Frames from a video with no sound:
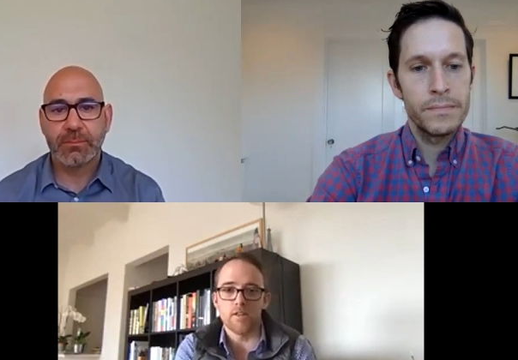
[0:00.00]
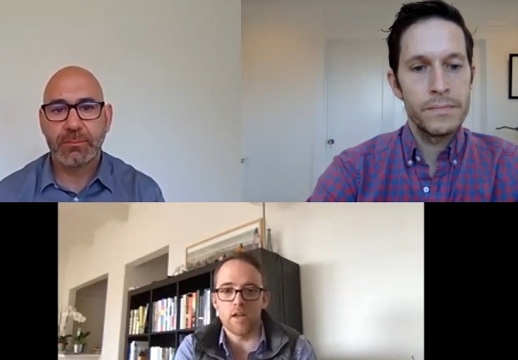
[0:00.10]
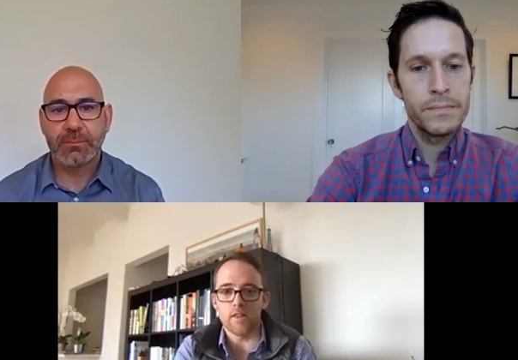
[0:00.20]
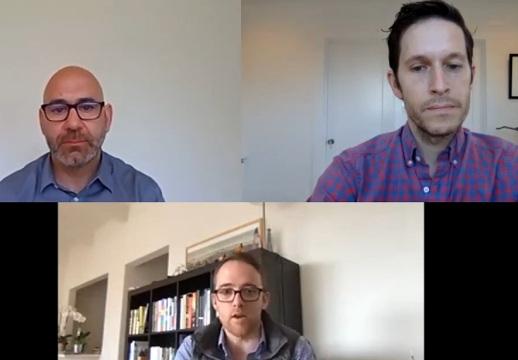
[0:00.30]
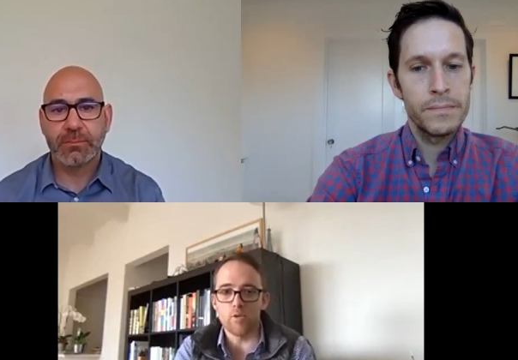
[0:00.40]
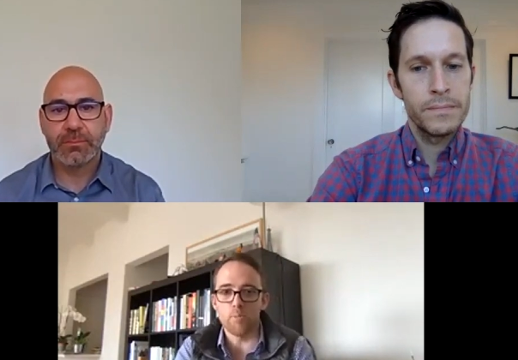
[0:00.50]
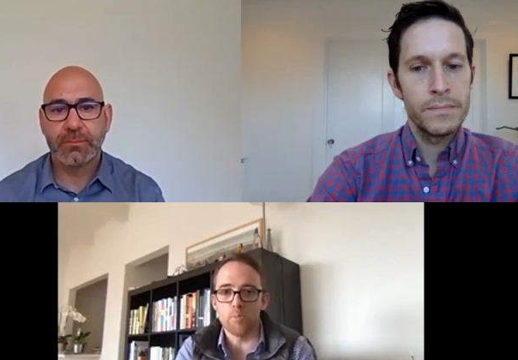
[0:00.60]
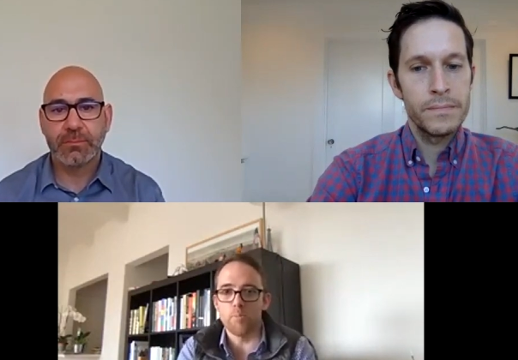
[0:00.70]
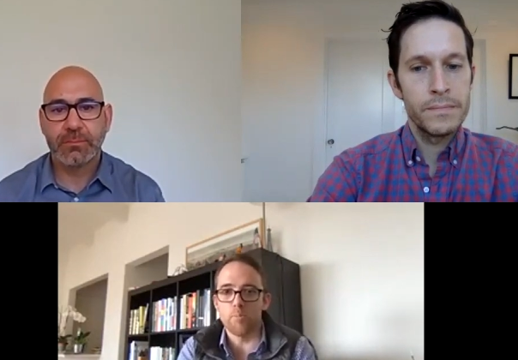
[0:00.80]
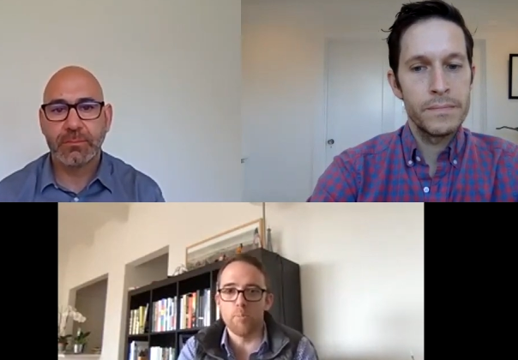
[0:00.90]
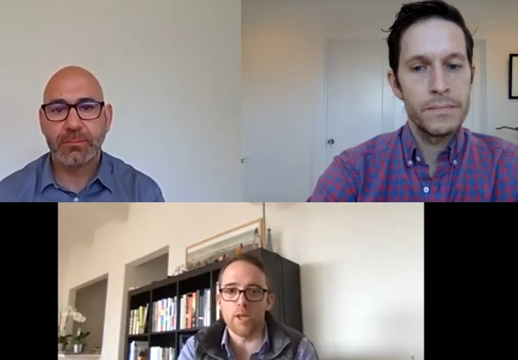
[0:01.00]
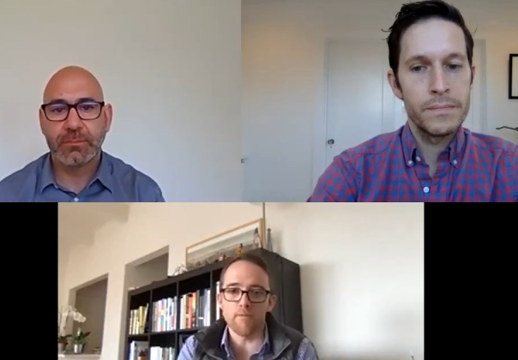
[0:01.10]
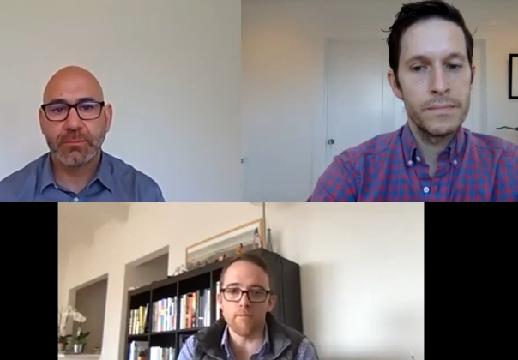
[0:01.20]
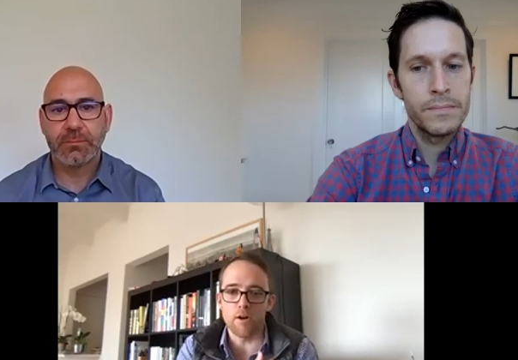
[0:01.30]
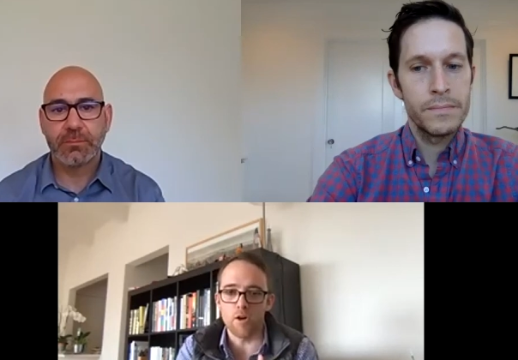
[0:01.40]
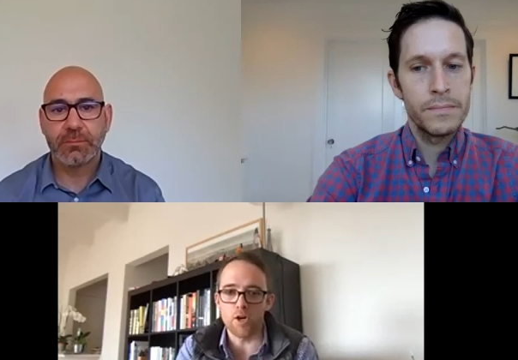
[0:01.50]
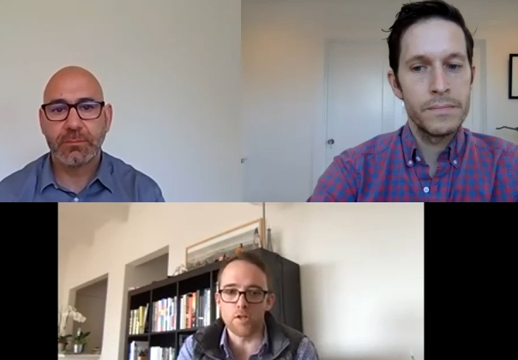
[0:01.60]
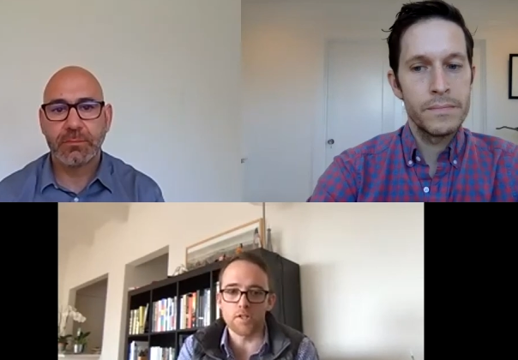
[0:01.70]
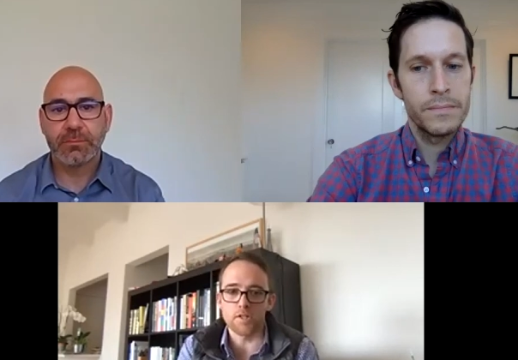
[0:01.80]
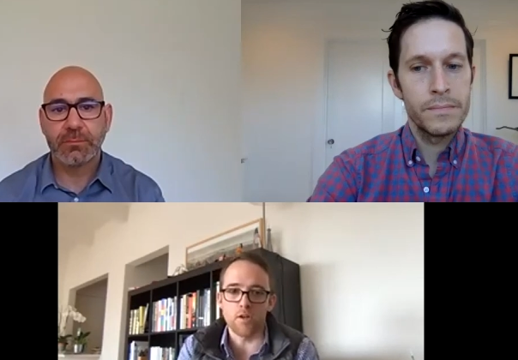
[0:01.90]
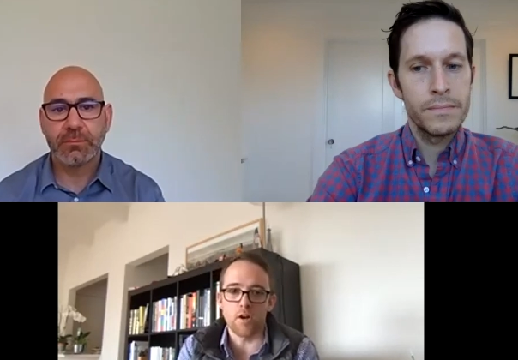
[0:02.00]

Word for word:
Speaker 1: that that would benefit our audience a,